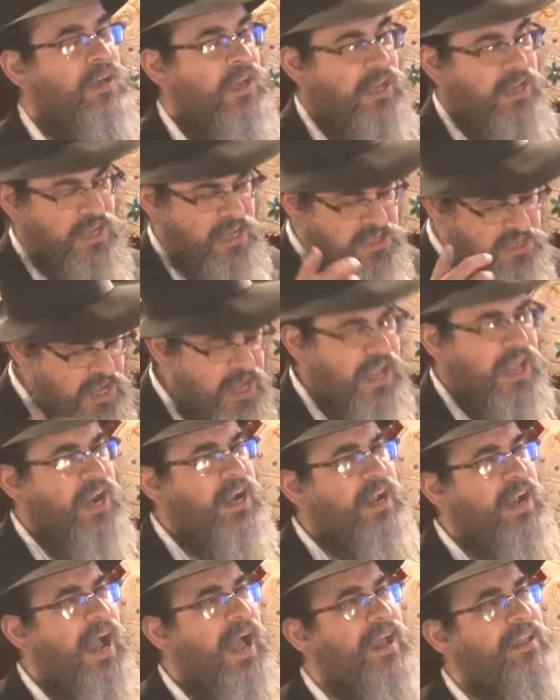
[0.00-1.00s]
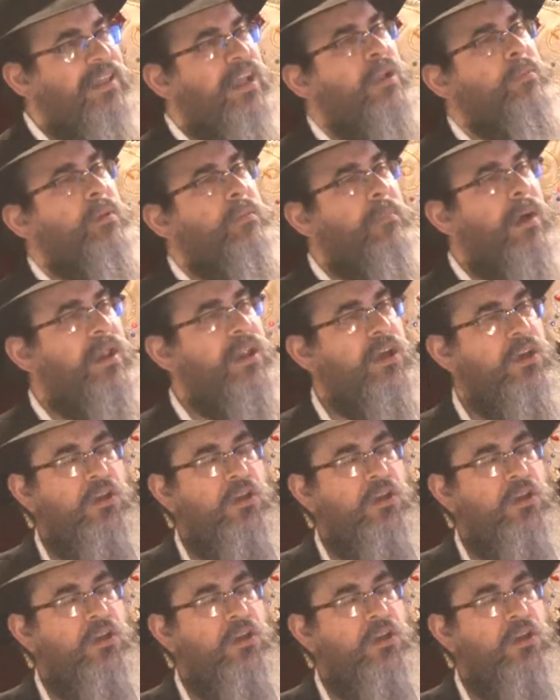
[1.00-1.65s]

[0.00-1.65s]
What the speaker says: in a zicherkeit, I'll be meirech